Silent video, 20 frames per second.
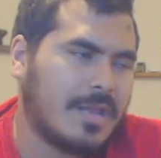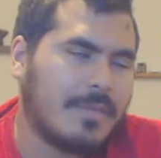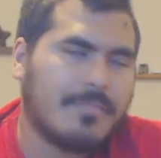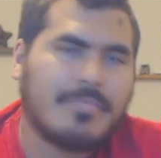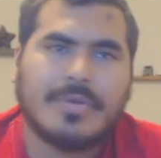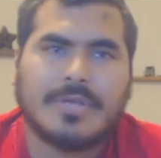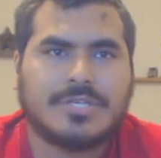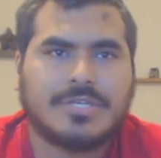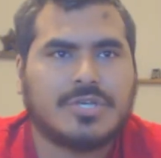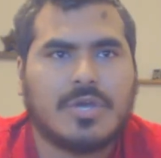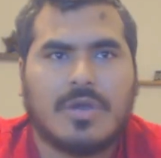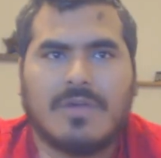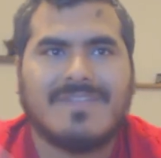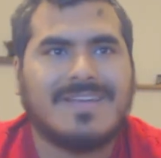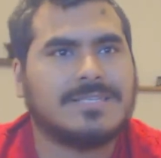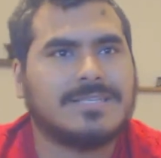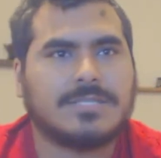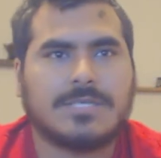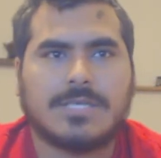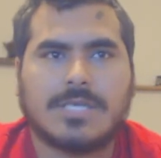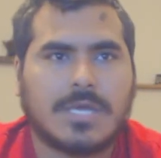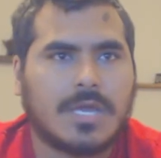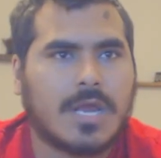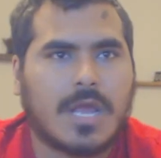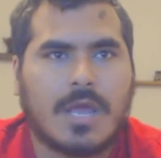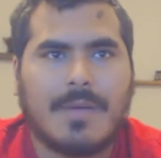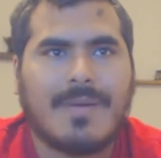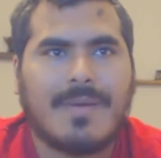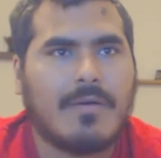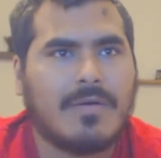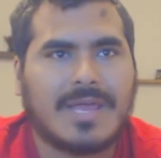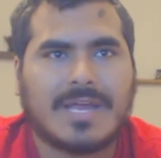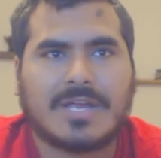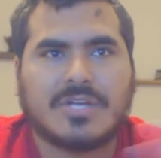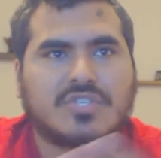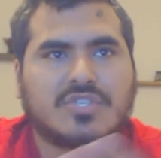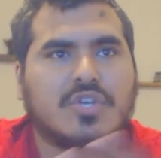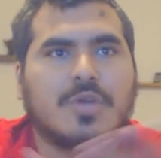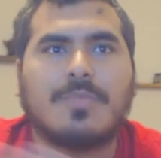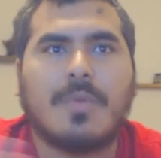mean, I'm pretty sure eventually they're gonna come out with
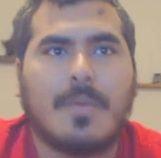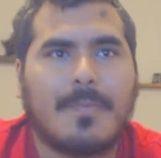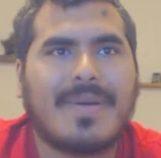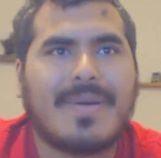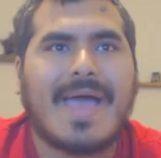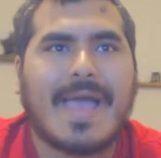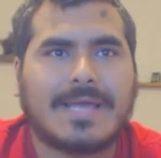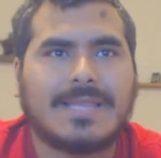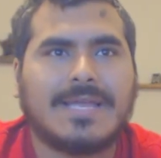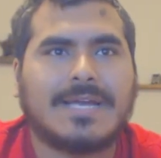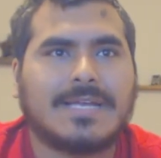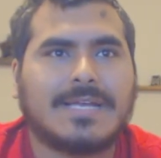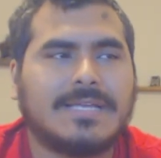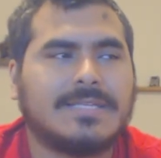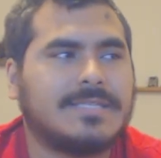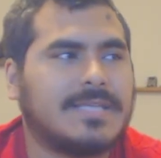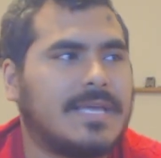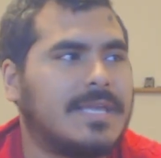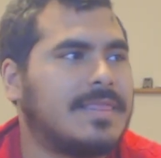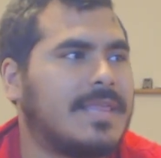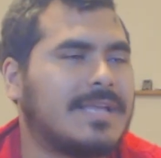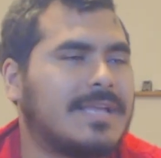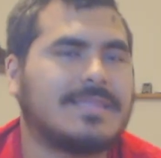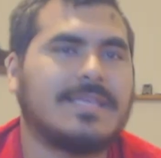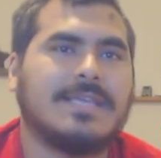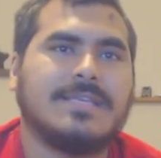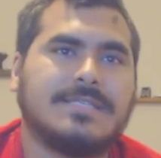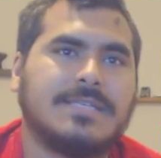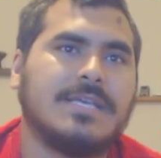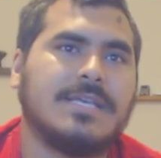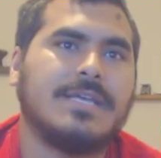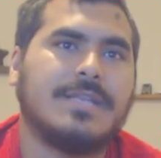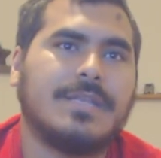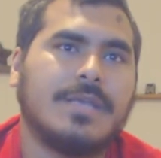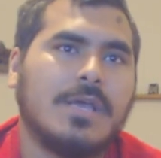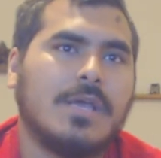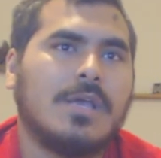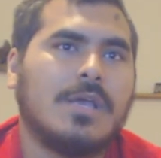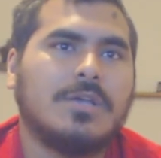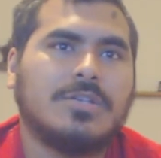like a triple pack like they
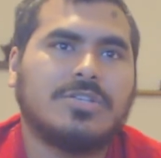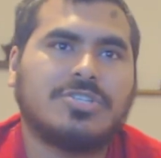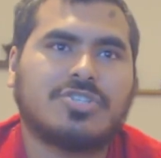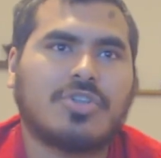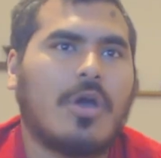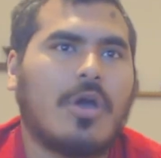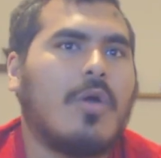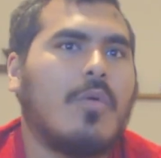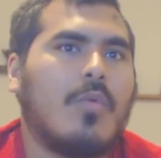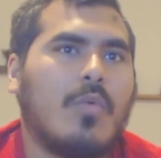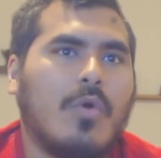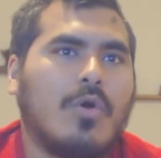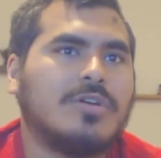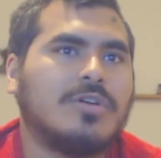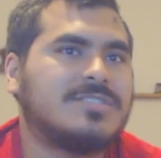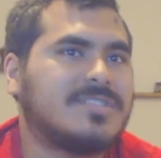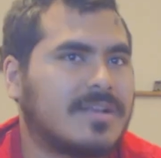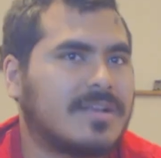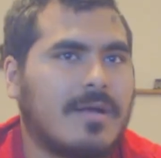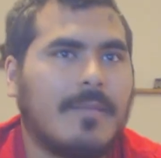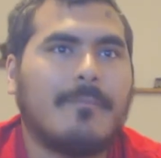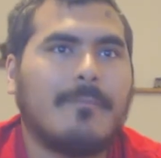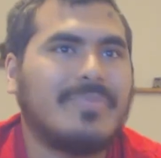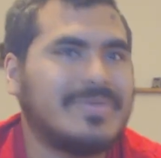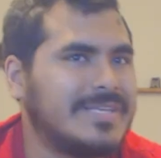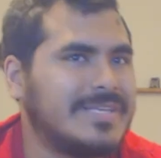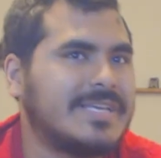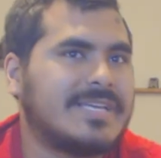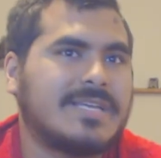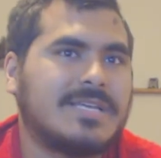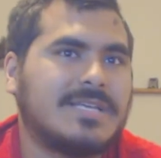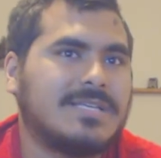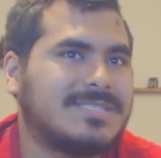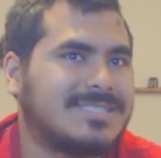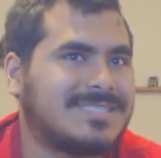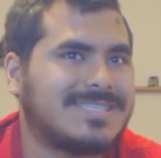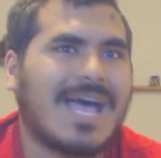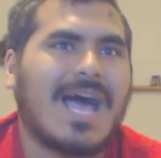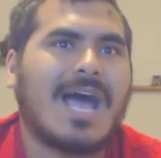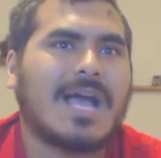did Star Wars, the complete
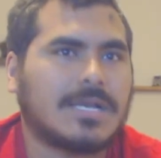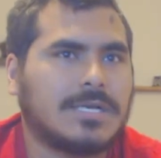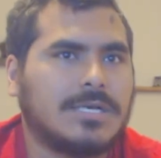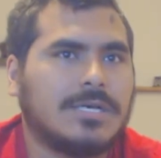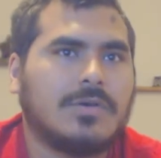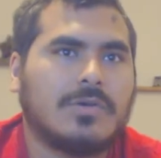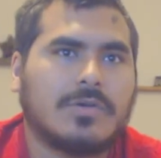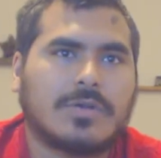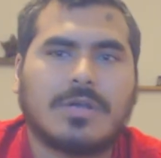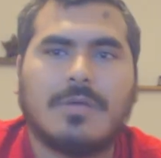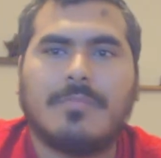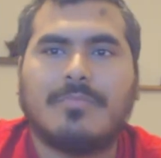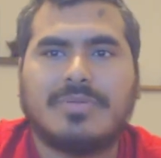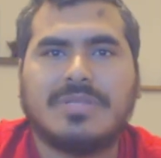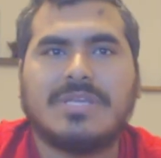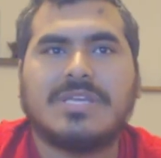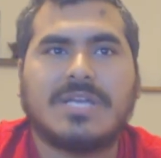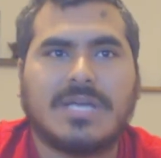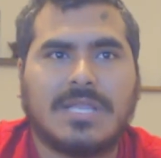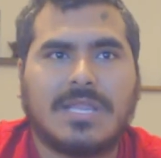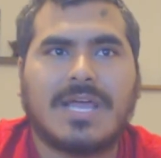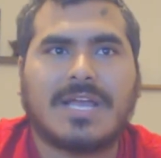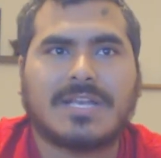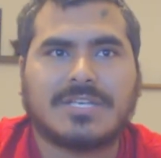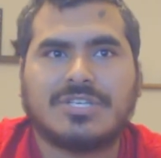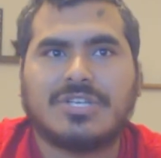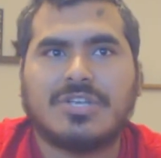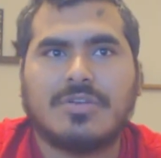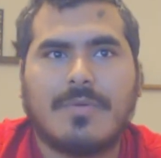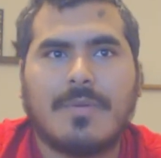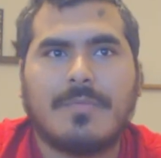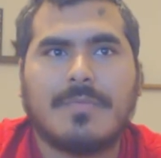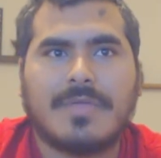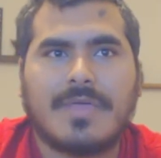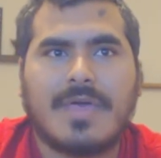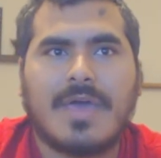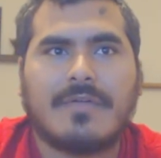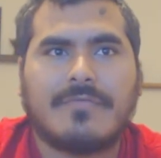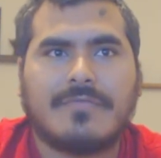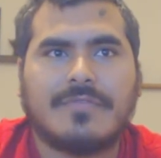saga or complete collection. You
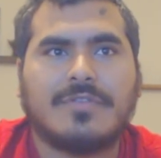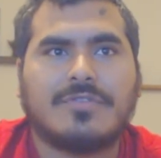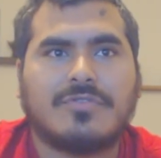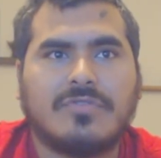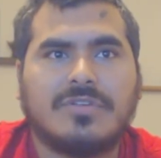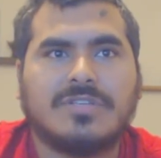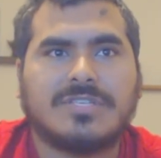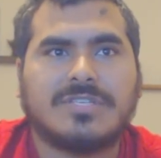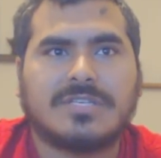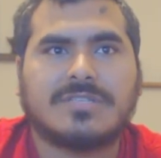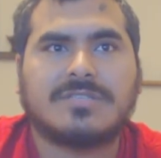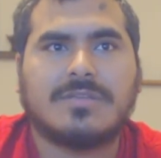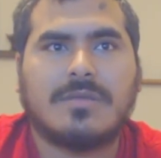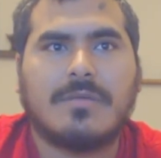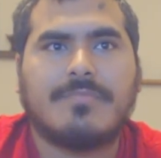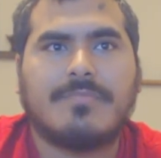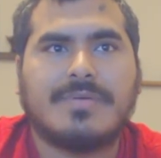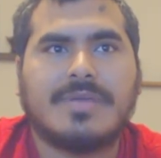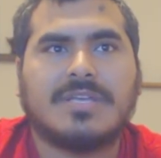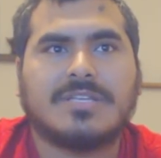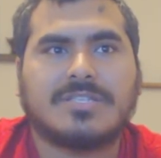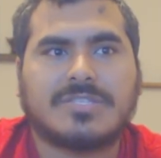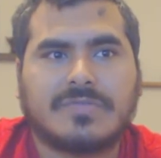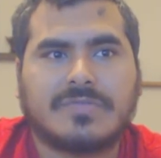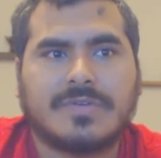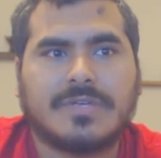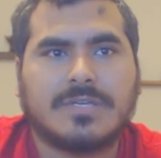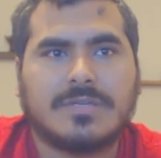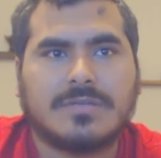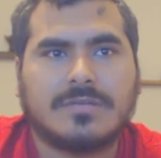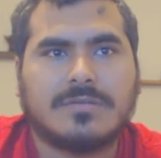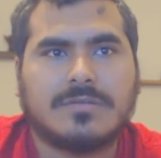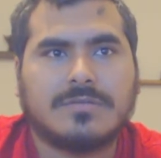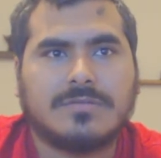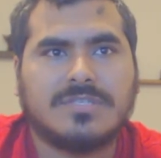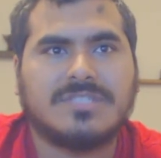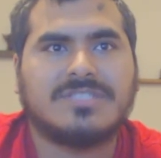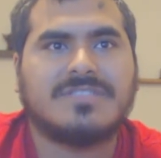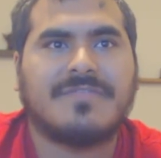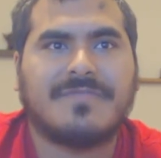remember that for the 360 and PS3?
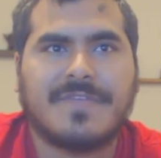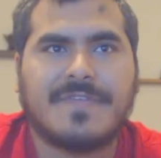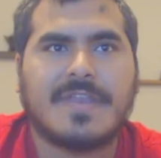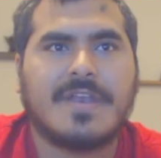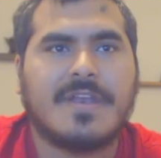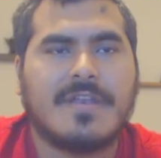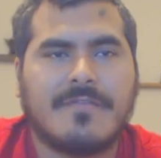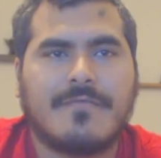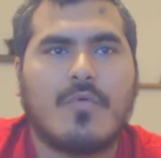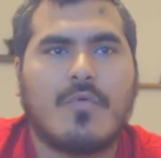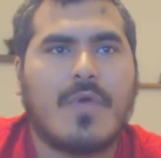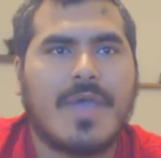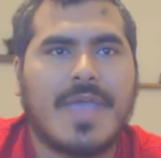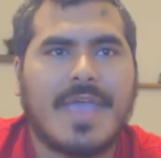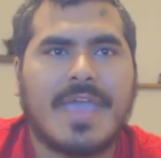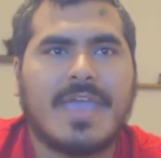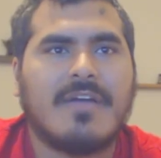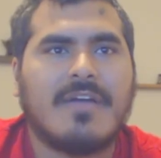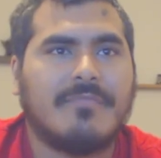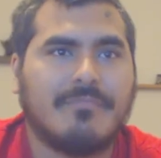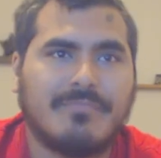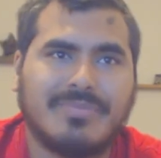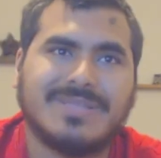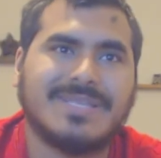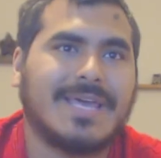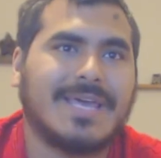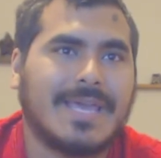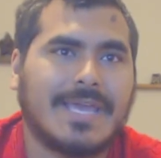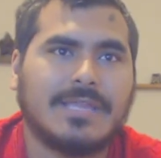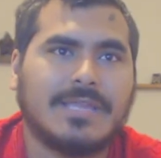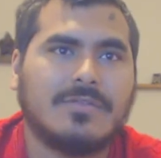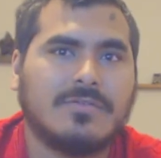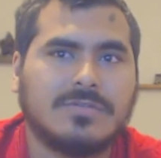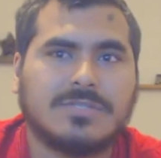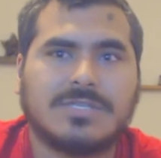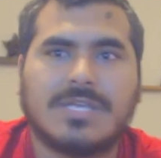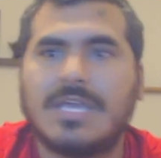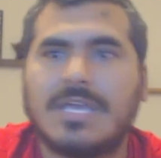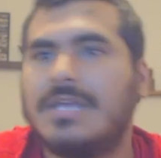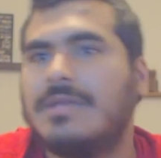The definitive way of playing
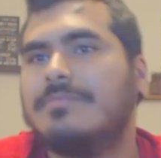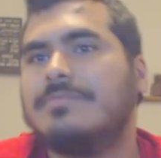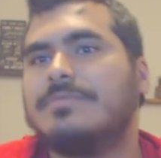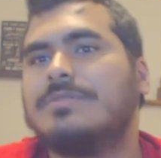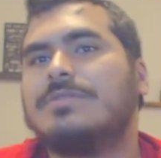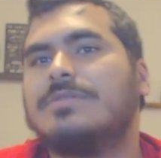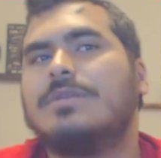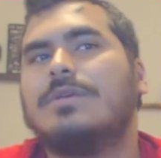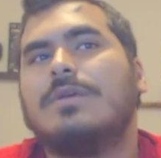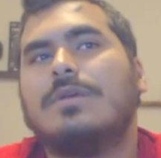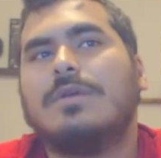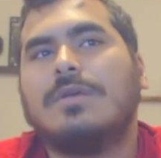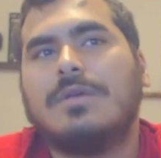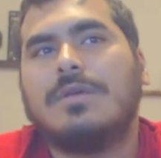those games?